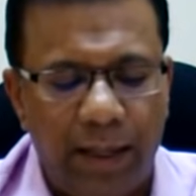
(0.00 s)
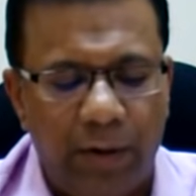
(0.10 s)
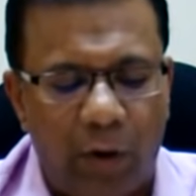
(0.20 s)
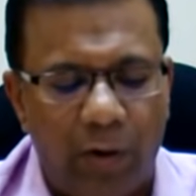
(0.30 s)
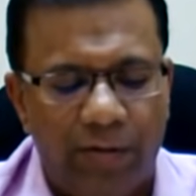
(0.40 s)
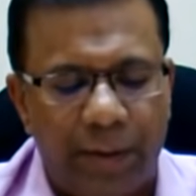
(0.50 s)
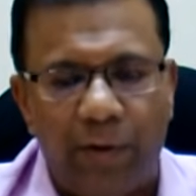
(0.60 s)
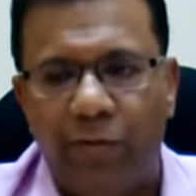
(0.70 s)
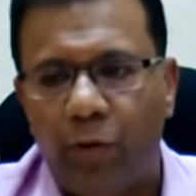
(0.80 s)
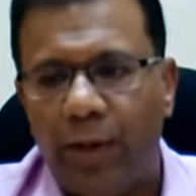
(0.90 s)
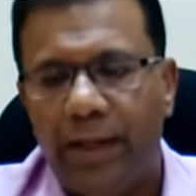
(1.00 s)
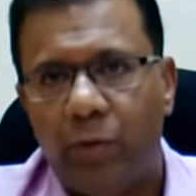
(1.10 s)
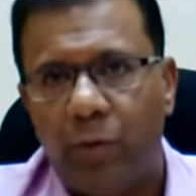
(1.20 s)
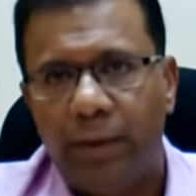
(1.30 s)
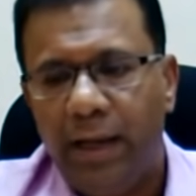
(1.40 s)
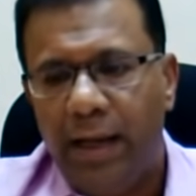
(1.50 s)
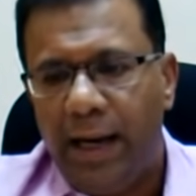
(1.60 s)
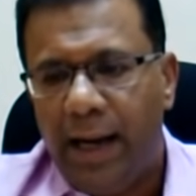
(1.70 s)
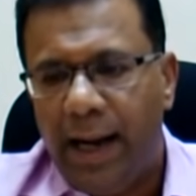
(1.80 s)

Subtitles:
and all of them are full at the moment.